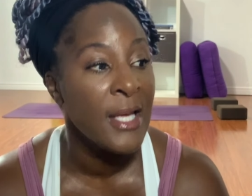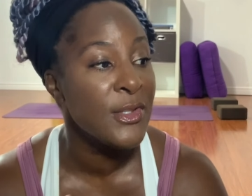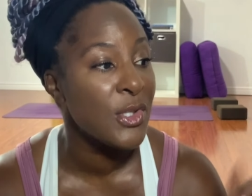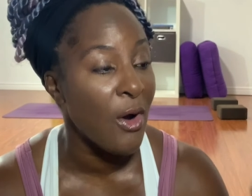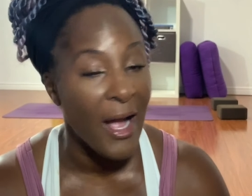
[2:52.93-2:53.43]

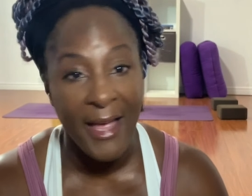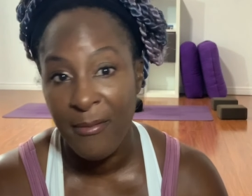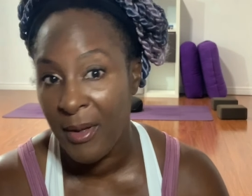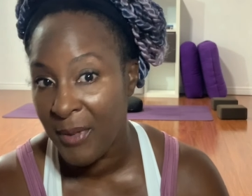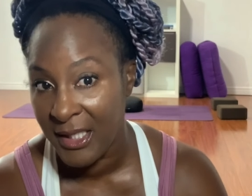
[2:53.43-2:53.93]
So I have
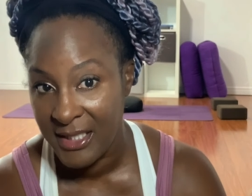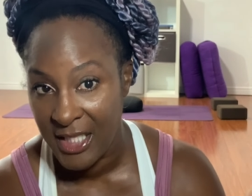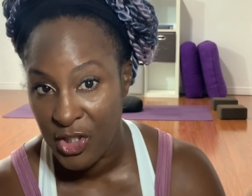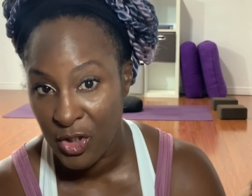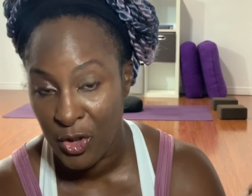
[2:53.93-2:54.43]
my
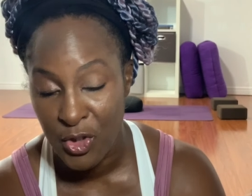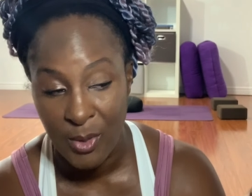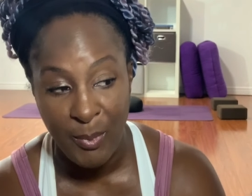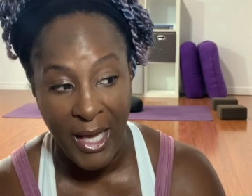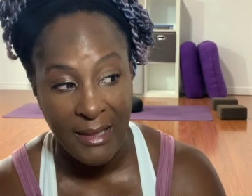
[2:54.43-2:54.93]
meditation
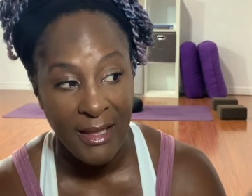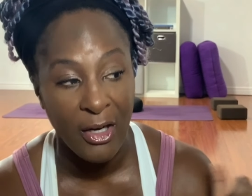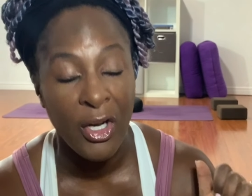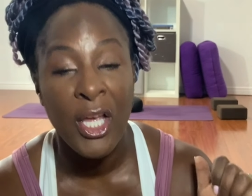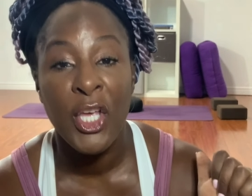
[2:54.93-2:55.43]
cushion back
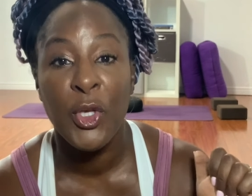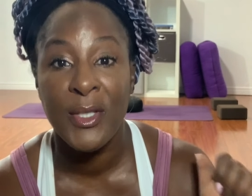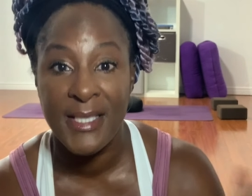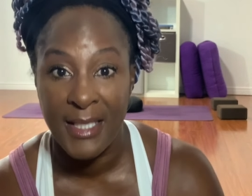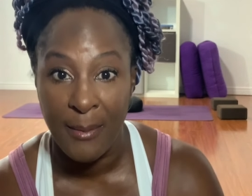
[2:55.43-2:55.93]
there. You
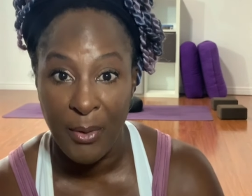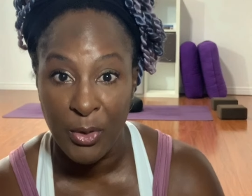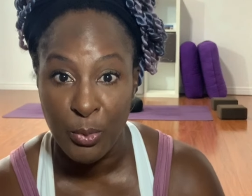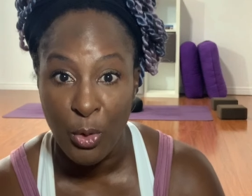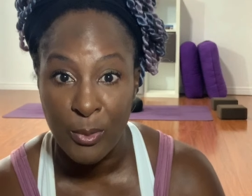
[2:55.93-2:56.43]
can sit up on
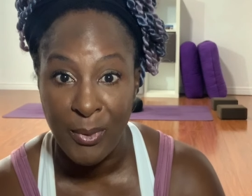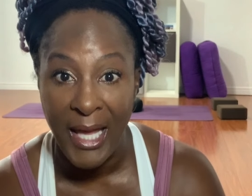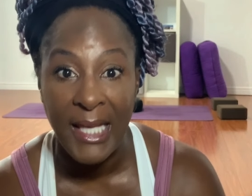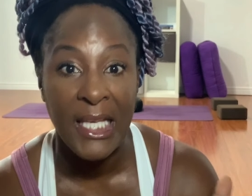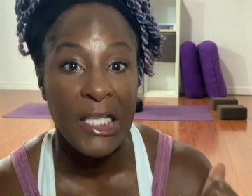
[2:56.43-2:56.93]
a rolled
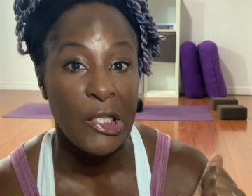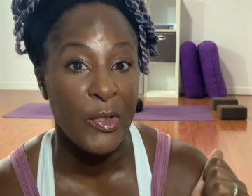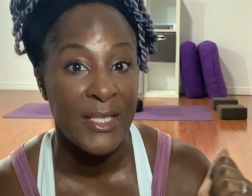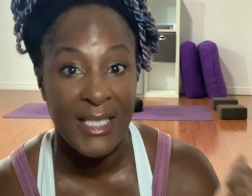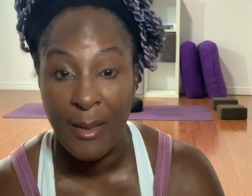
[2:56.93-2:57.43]
blanket. You
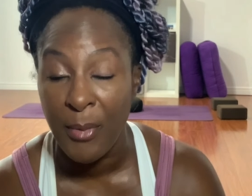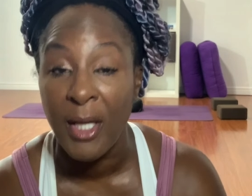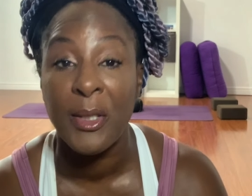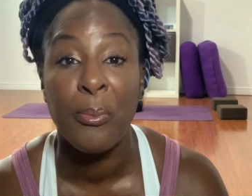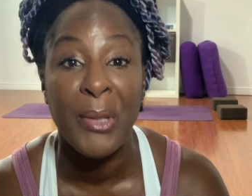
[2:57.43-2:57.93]
can sit up
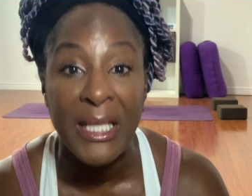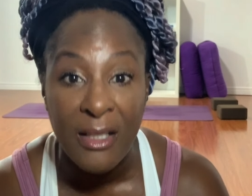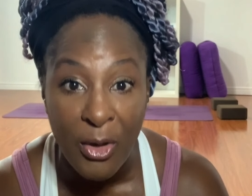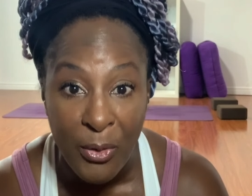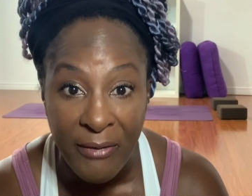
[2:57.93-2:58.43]
on a
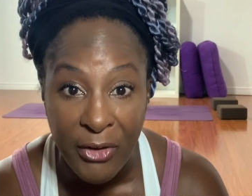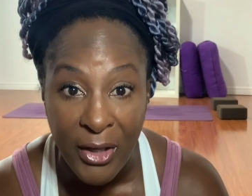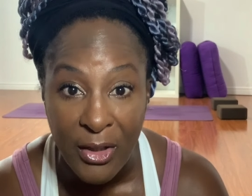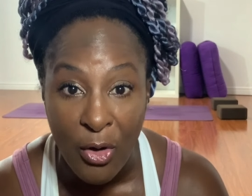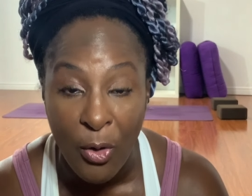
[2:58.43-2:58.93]
pillow if you're
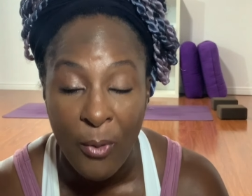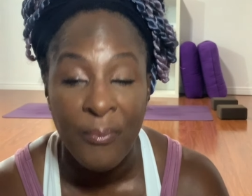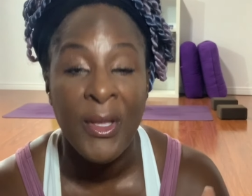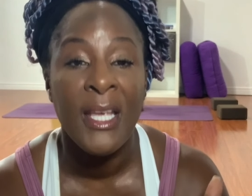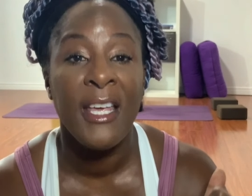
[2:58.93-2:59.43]
at home,
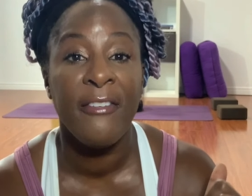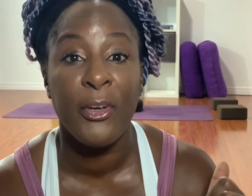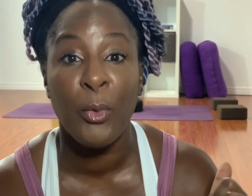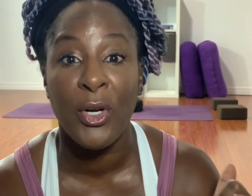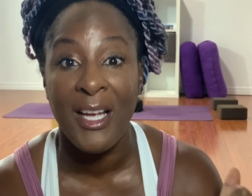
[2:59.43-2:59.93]
if
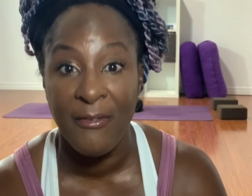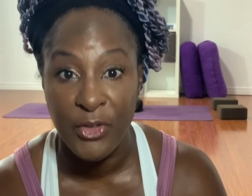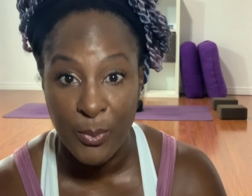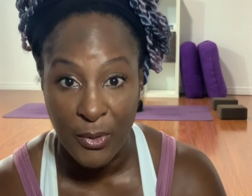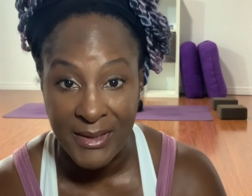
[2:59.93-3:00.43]
you're more
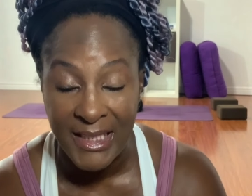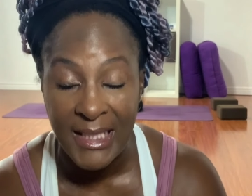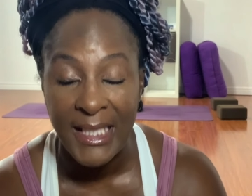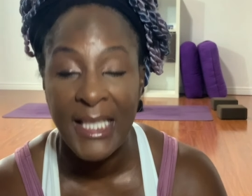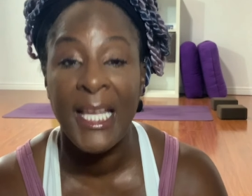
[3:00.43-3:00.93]
comfortable
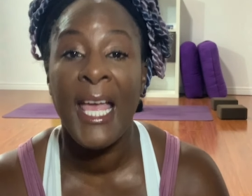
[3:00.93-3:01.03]
kneeling.